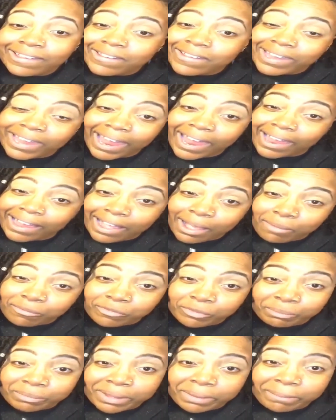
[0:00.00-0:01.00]
you can't come
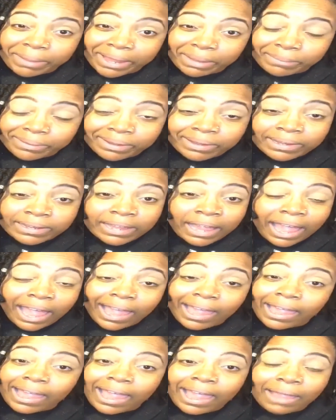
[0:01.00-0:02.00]
for me, baby.
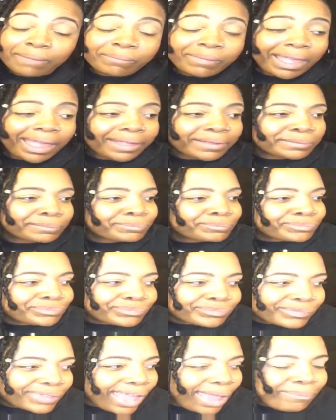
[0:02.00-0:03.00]
I, I,
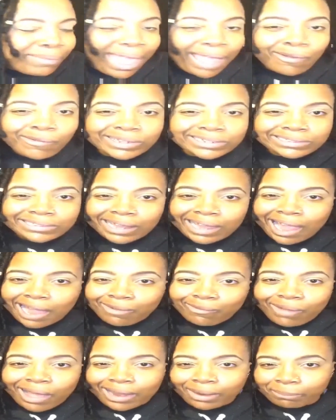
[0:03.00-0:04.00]
I'm not going to say I
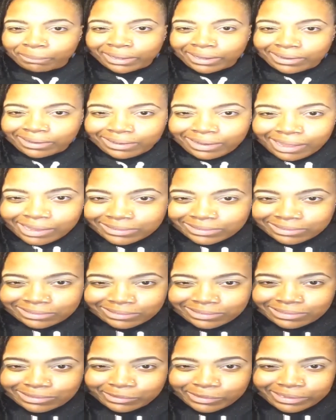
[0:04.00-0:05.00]
know how to play the
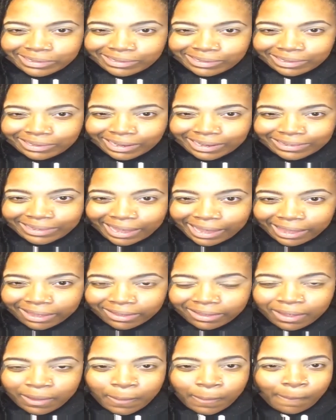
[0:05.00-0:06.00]
dozens or anything like that.
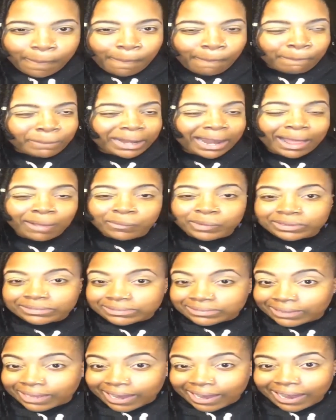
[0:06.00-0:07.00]
But I will
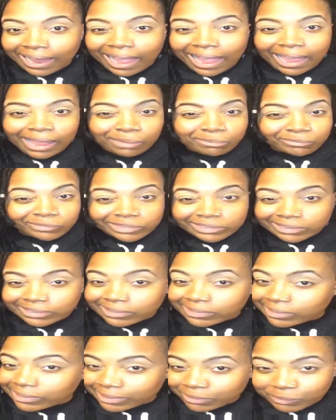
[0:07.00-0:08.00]
say I am really
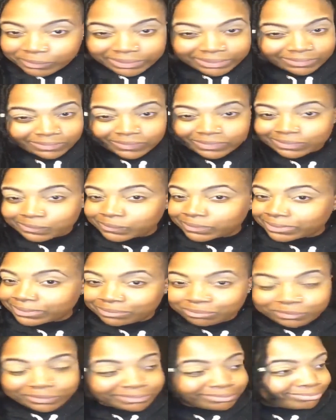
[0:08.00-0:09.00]
good with, with, with,
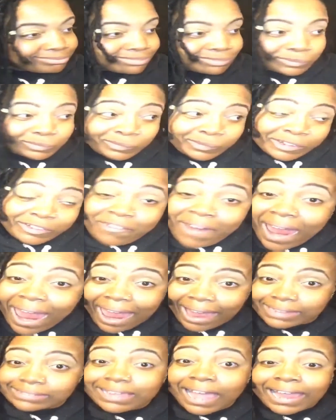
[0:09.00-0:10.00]
with, with
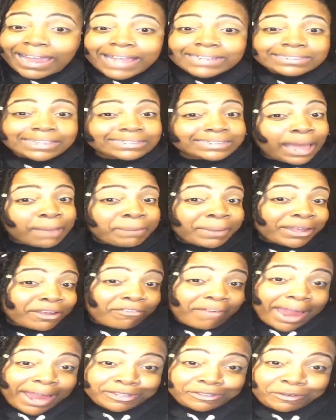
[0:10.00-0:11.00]
cracks. I guess because I've been
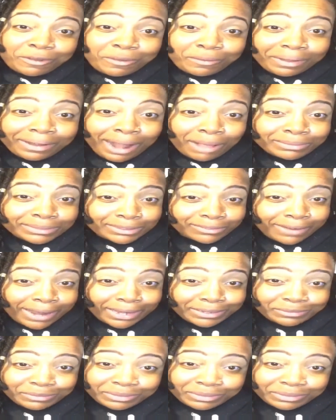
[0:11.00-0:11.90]
cracked on. I was cracked